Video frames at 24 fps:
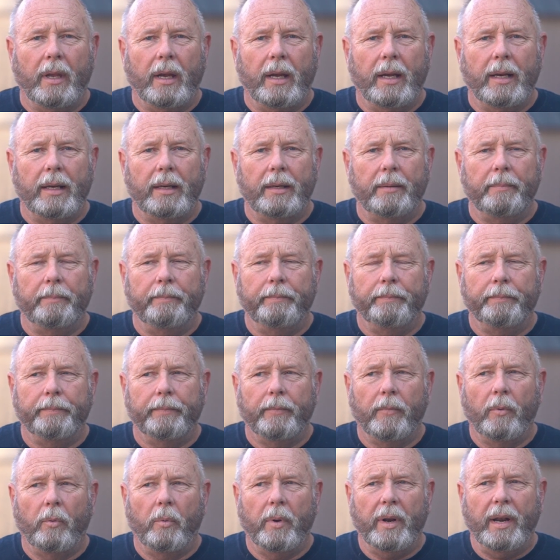Um,
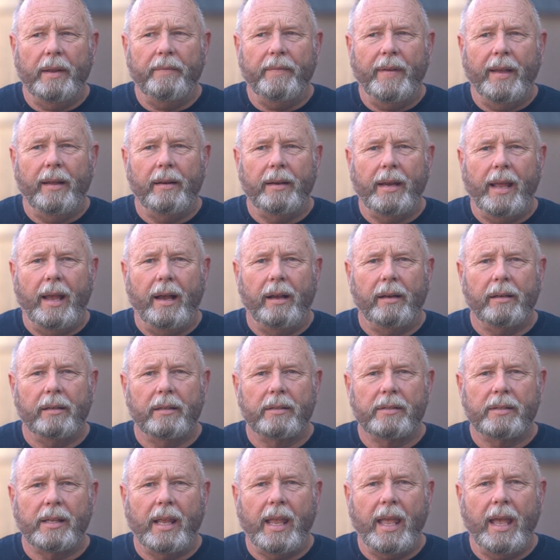what I found out
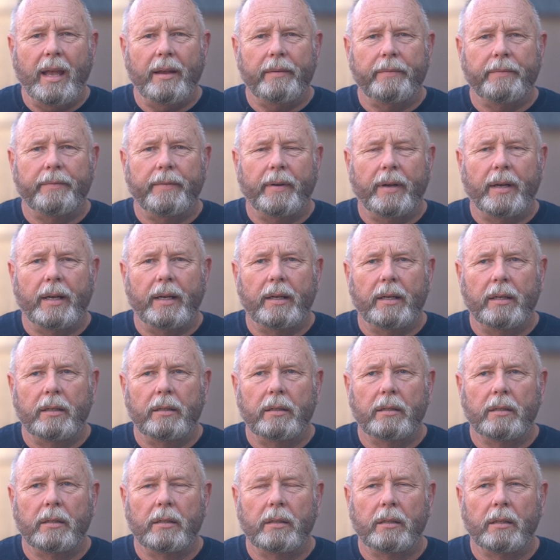is they have, uh,
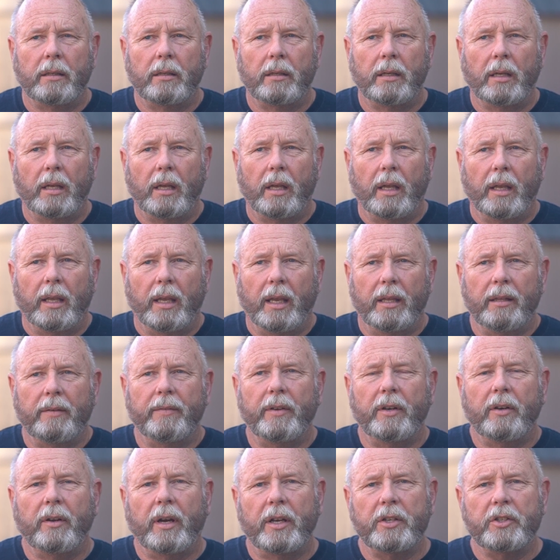in the
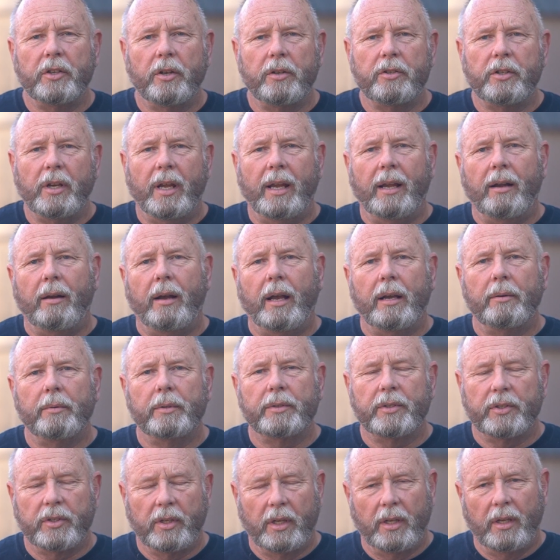video I showed you how I
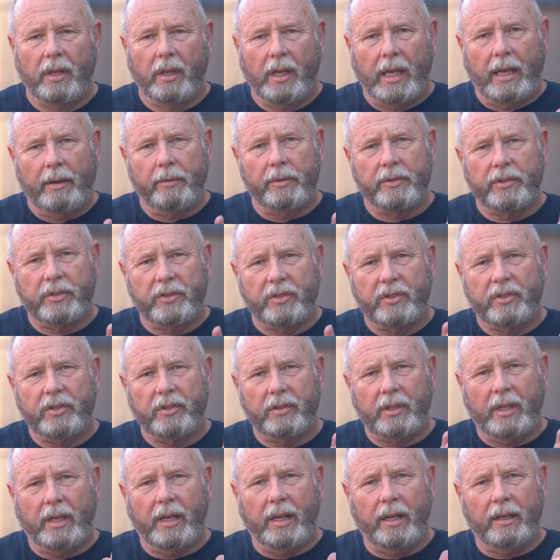was, I was
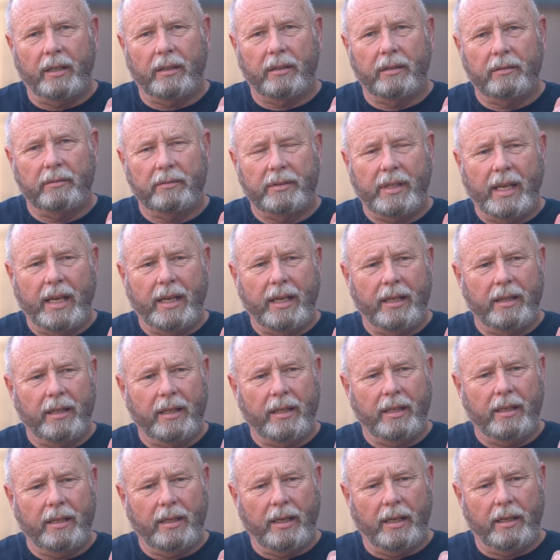uh, taking
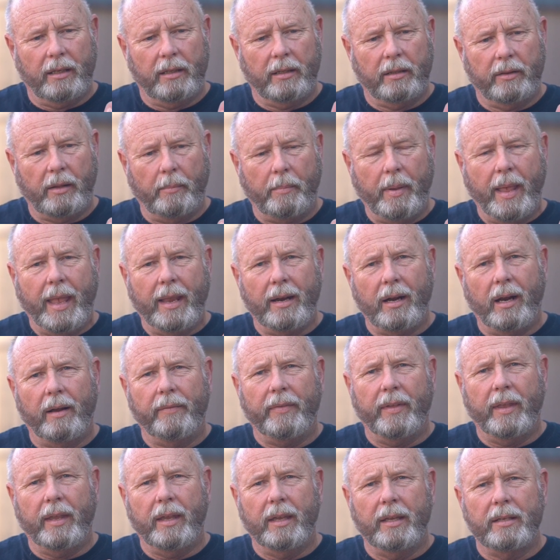the, uh, the paint off
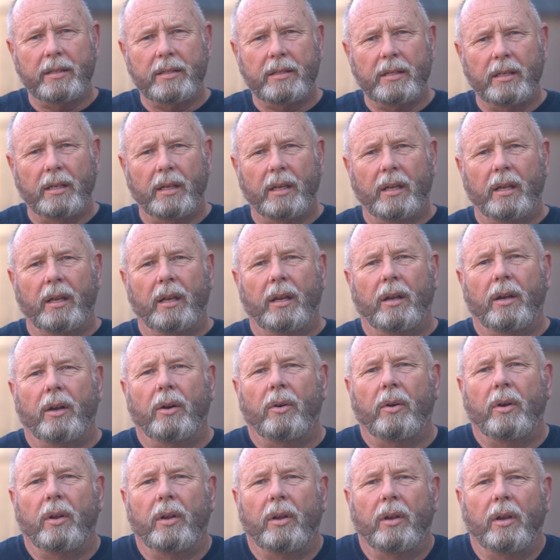the ends
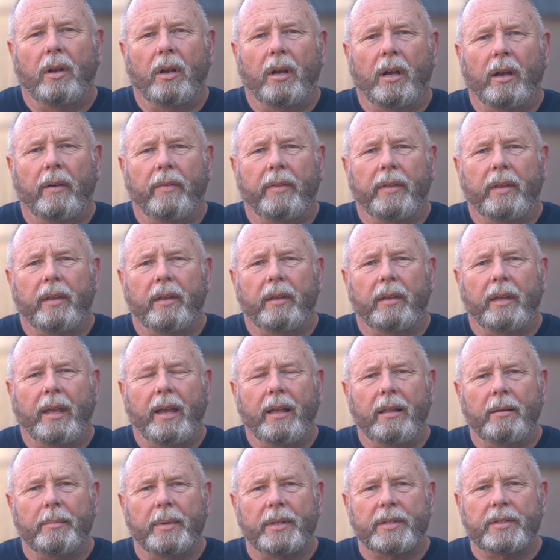of the
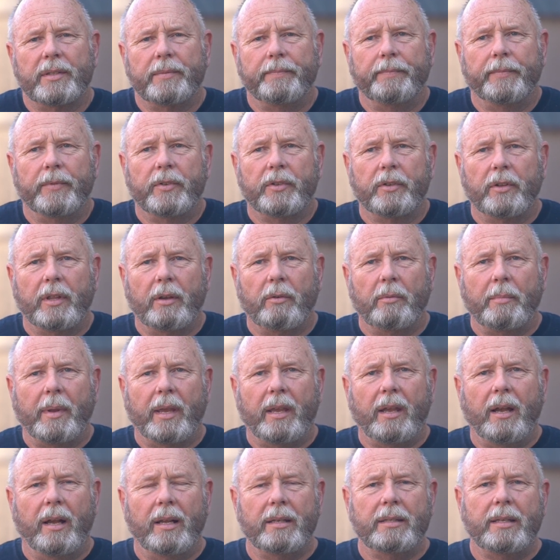elements so they would
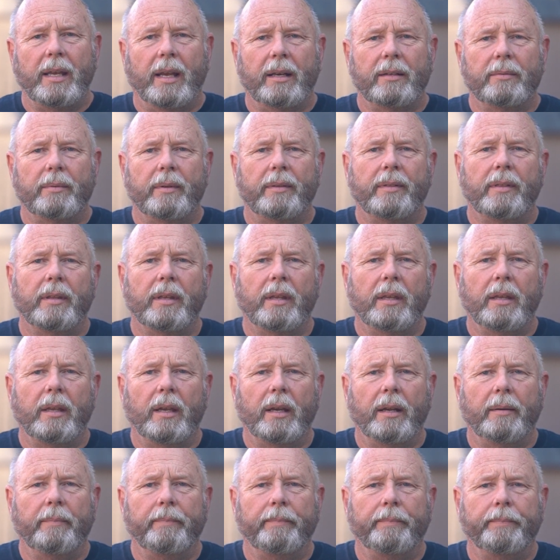make contact with the,
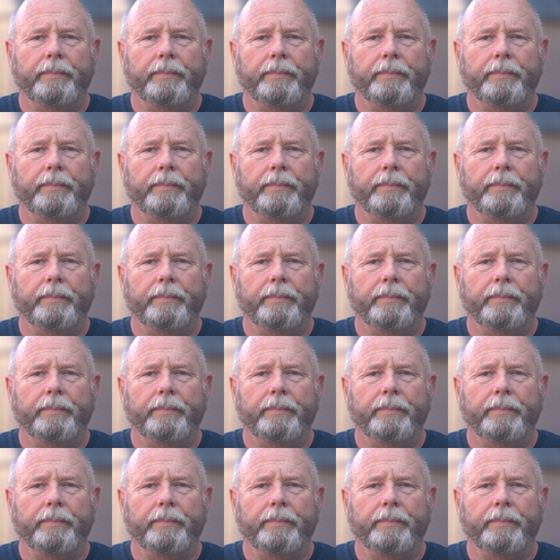uh,